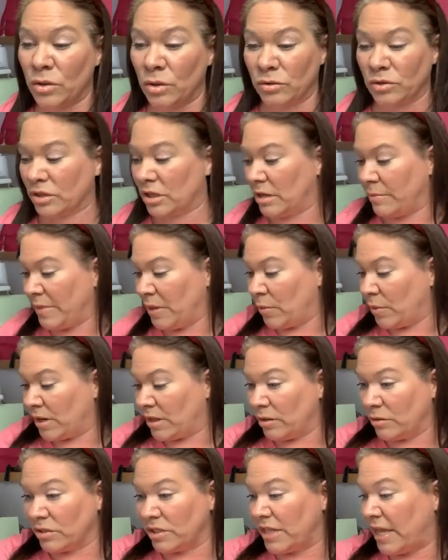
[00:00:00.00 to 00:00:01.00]
those are going to be
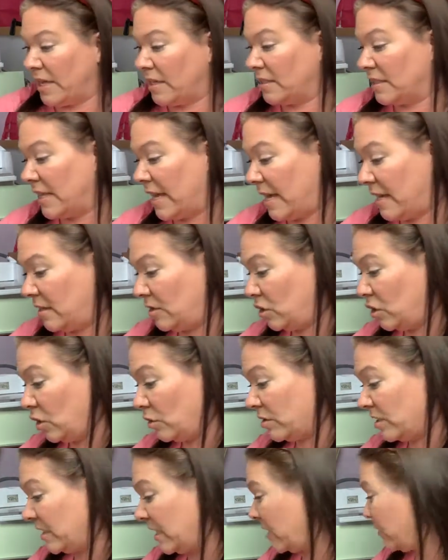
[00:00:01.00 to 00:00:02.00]
one of those things that don't